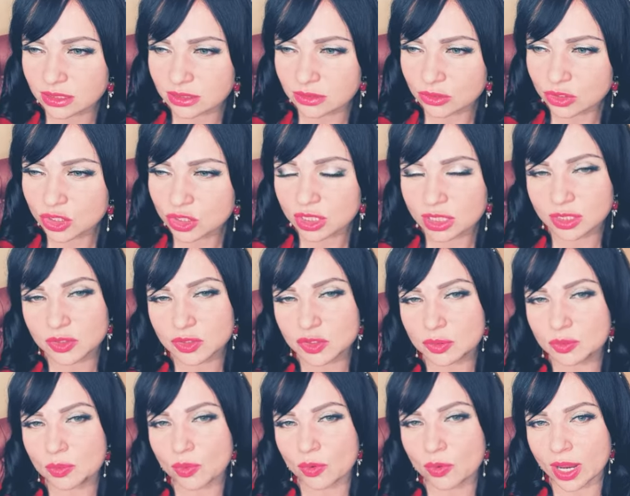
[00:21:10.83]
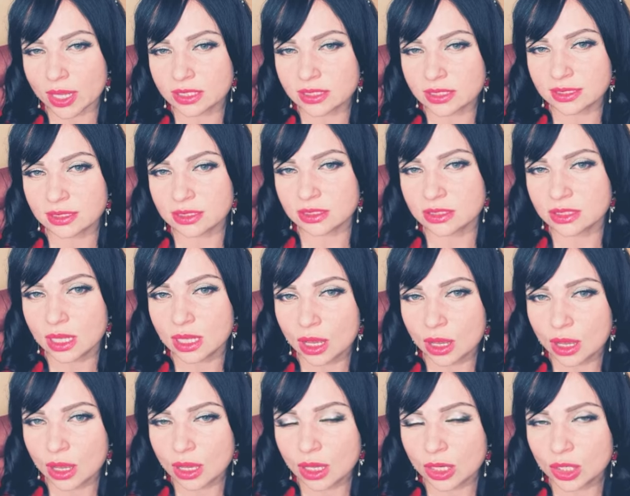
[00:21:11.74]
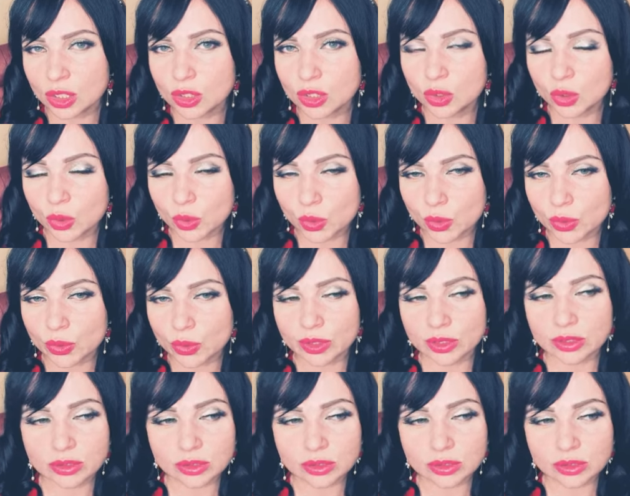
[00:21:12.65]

she expresses her